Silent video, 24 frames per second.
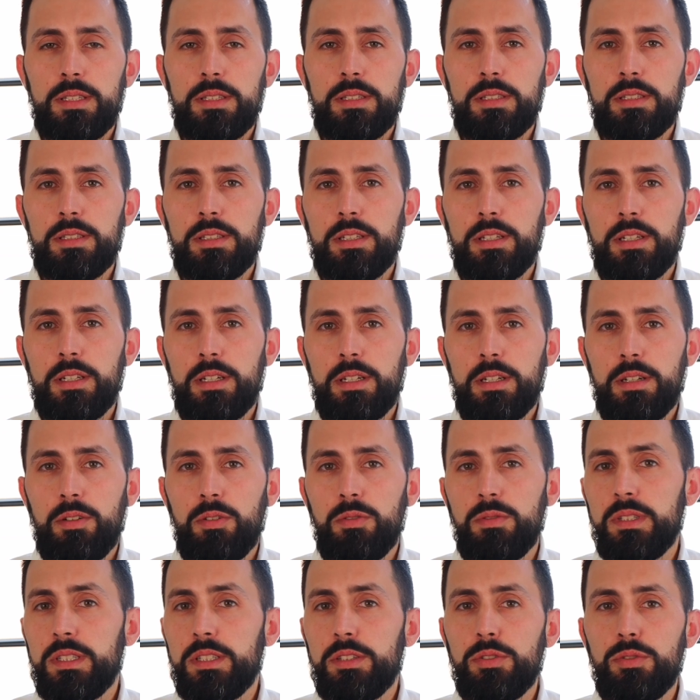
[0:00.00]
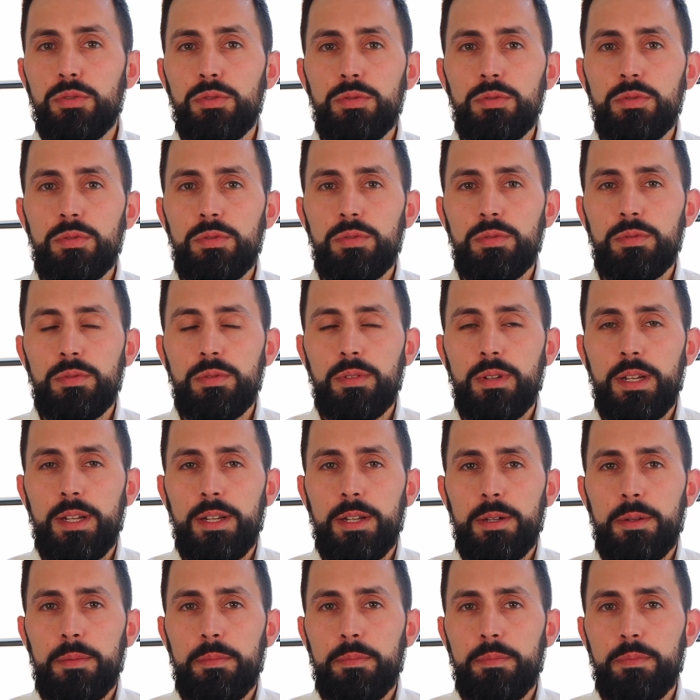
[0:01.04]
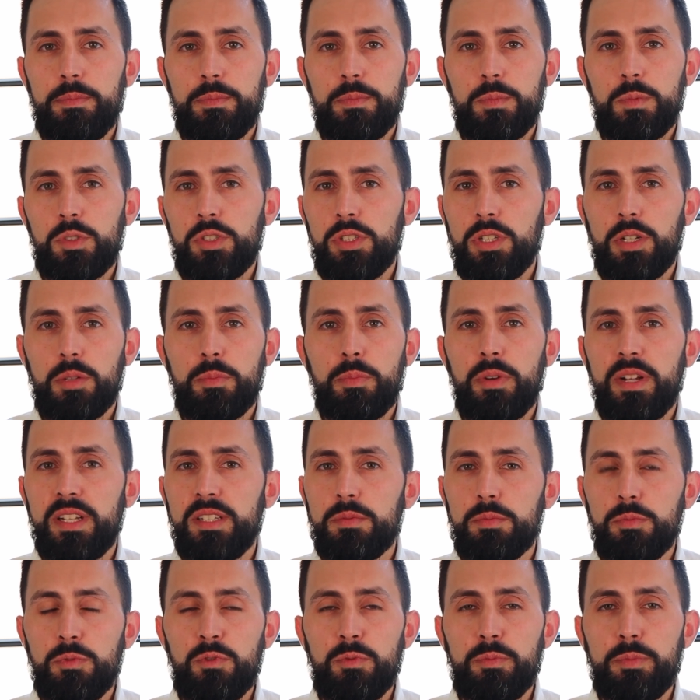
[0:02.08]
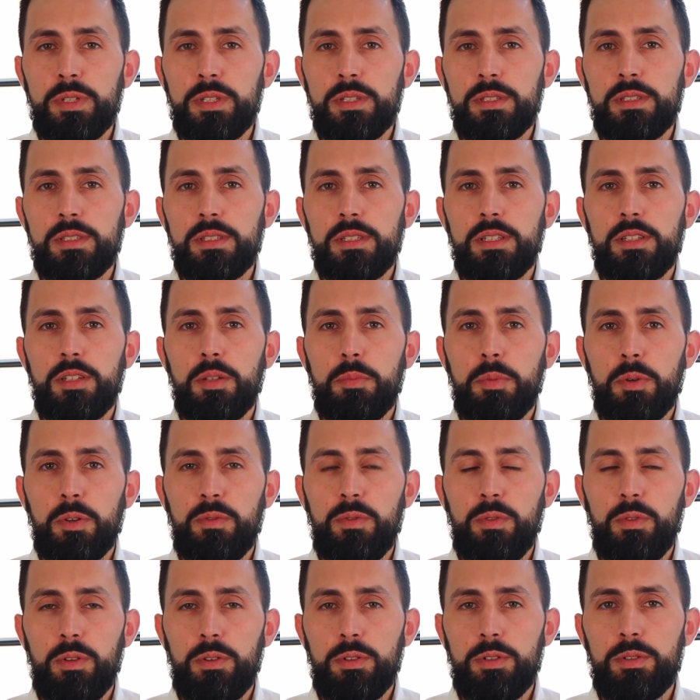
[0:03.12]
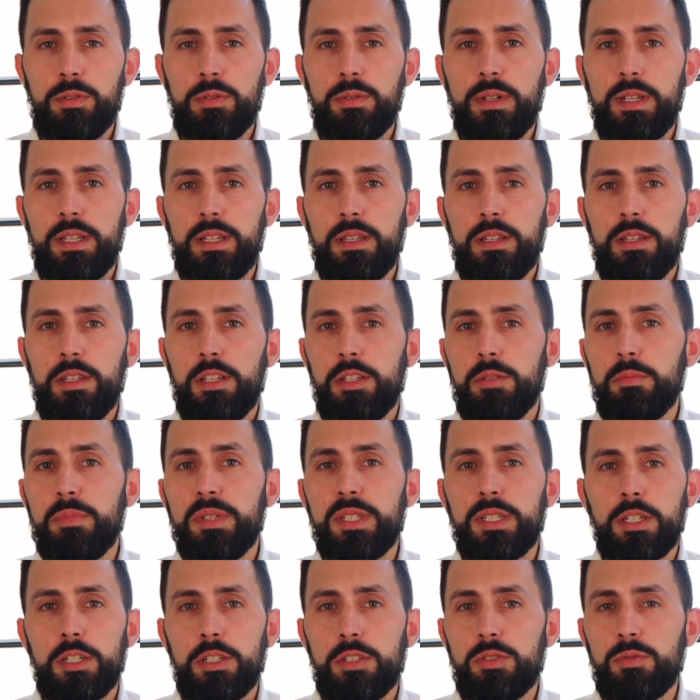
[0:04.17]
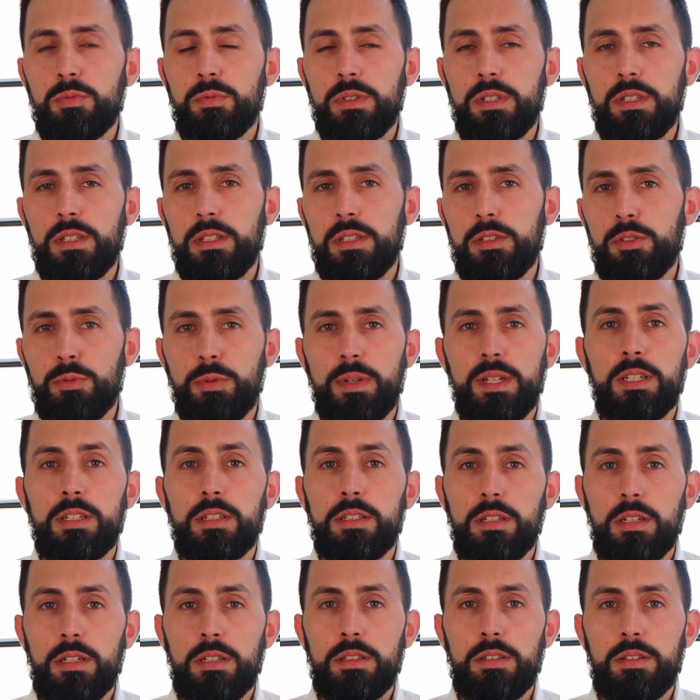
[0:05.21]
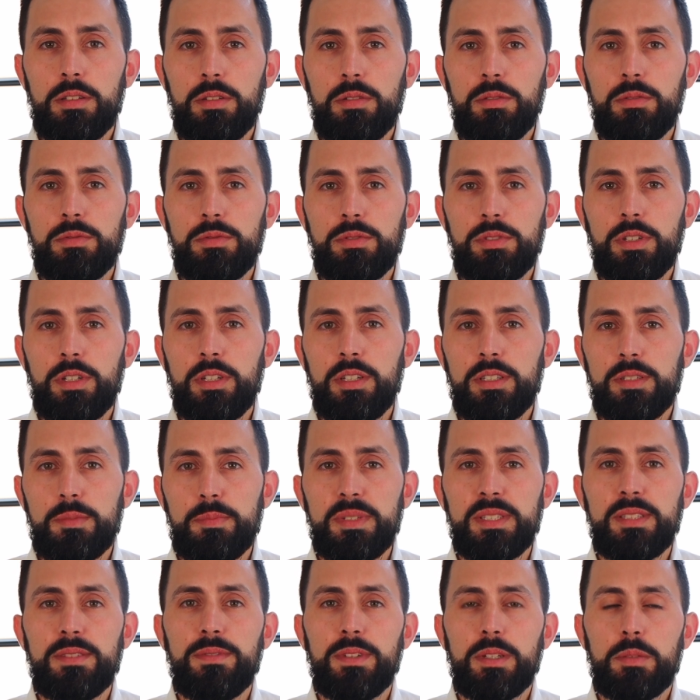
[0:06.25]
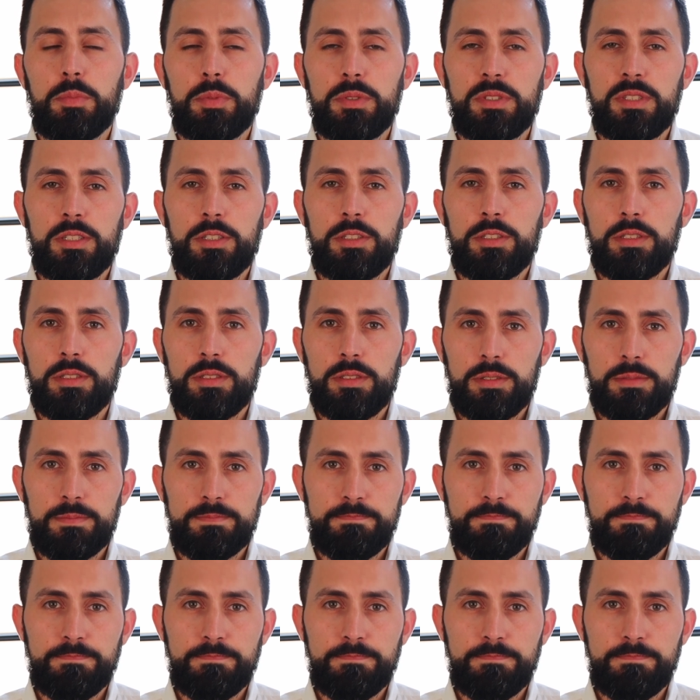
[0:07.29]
it's only due to stock price movements in the portfolio and not because we traded on those specific positions.